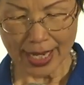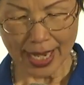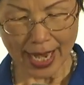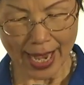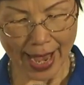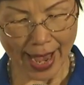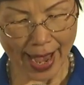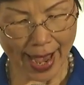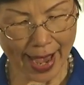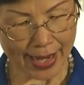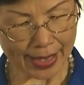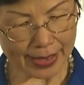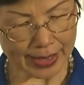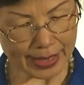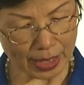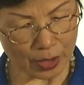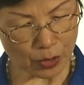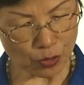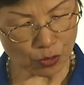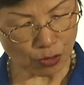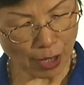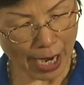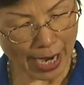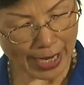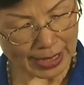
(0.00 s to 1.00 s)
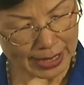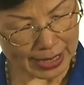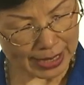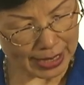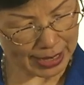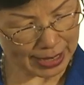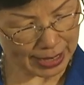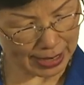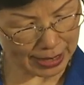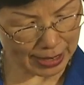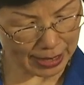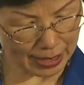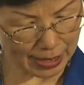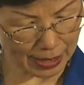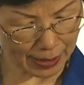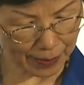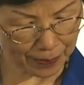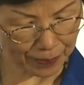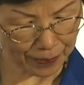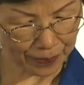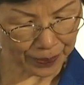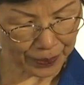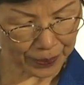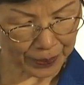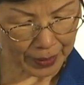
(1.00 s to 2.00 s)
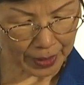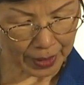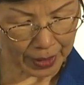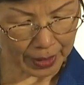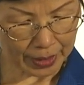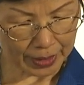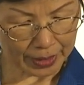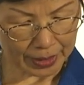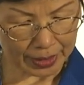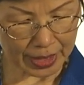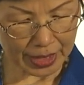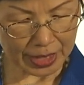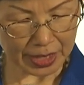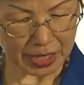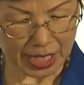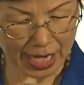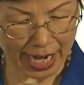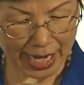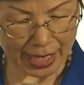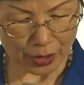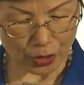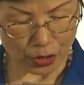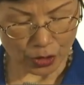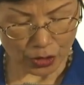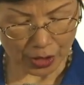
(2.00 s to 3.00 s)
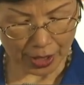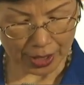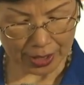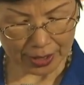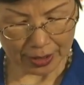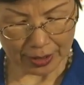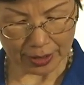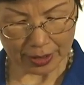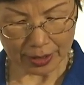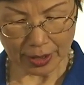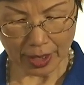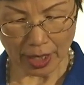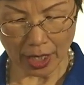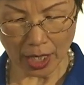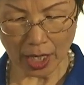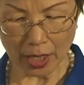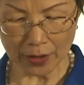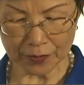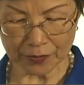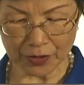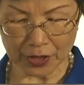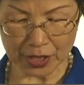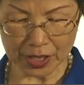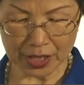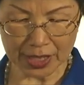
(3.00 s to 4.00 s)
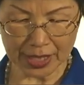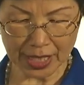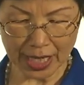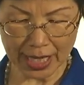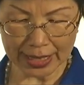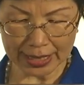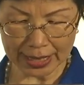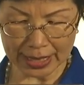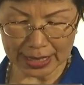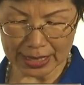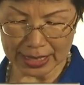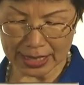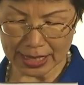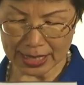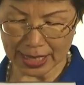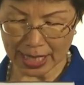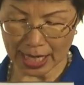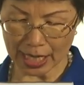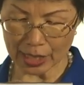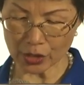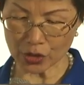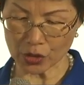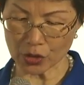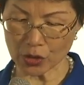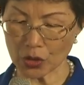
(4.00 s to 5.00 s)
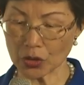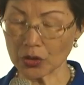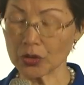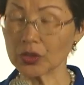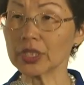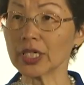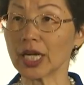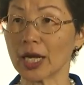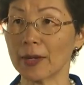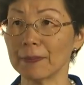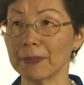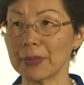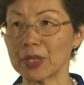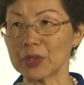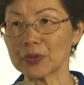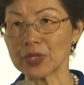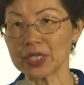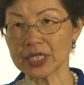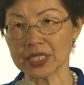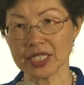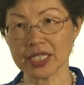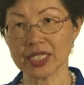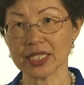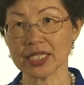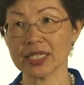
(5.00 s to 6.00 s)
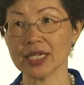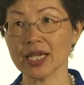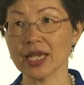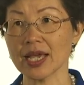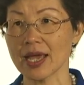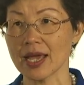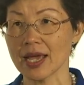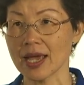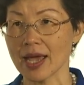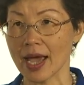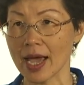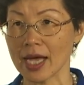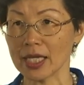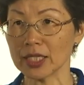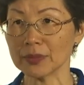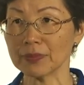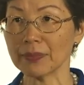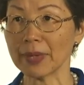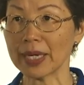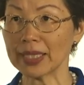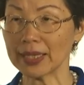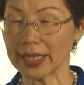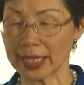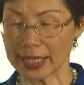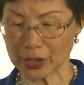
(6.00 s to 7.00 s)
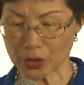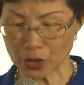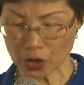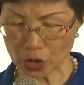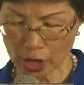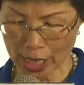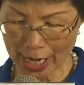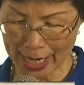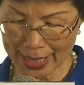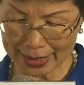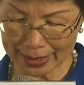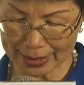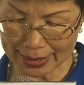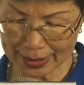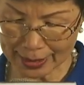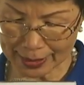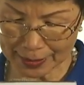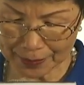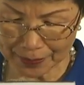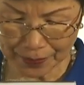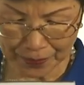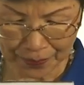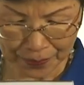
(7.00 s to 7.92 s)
has attracted the attention of the international community and mainland China.